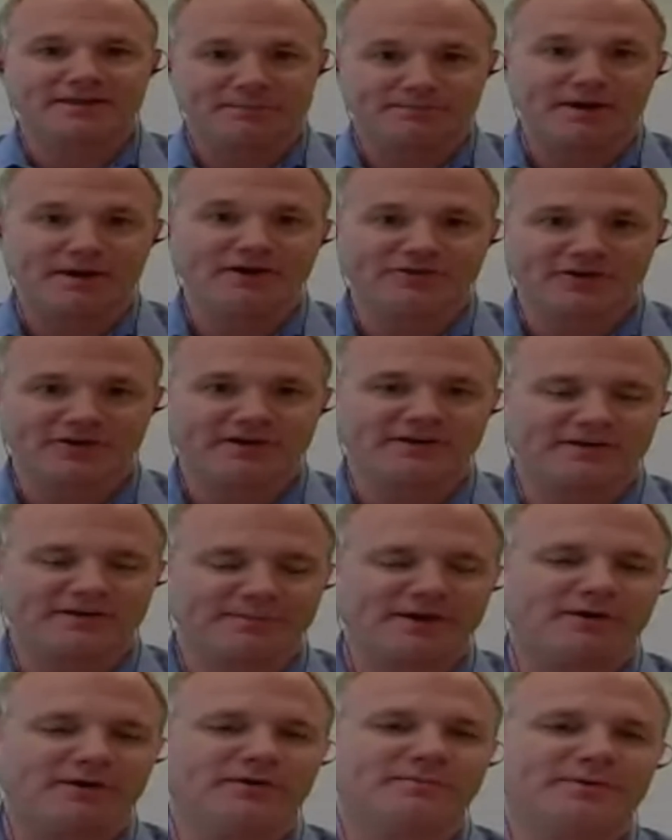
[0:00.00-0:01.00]
the budget to
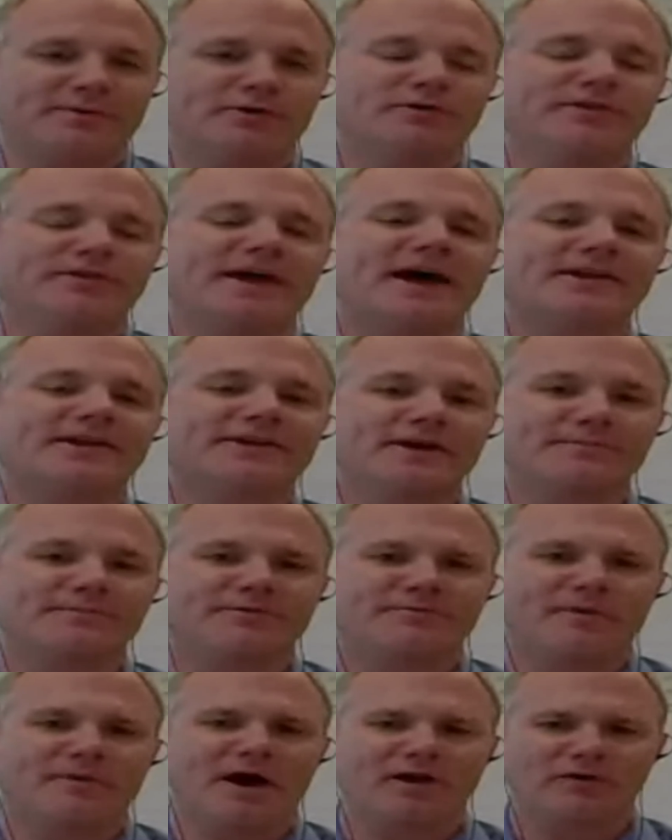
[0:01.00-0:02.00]
be able to build that type
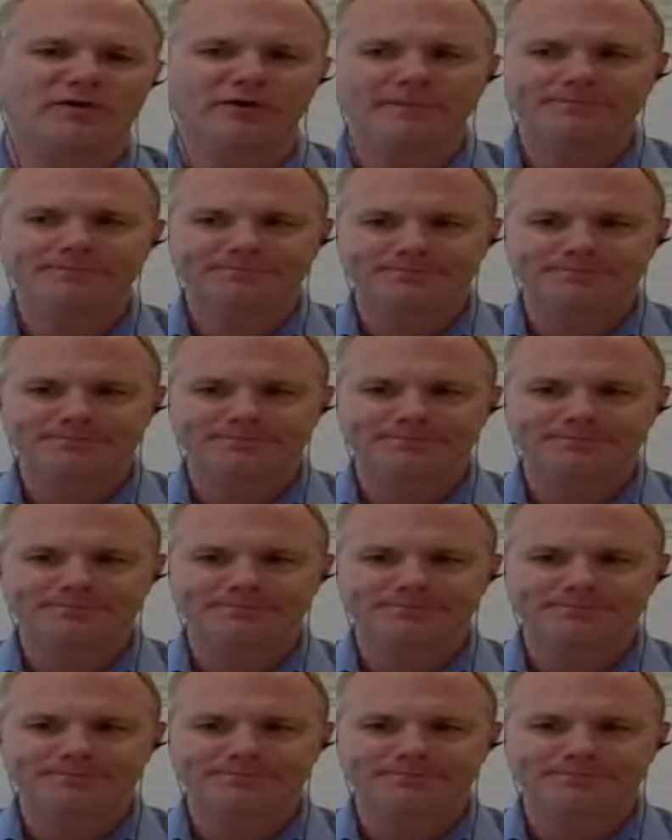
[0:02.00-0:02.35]
of model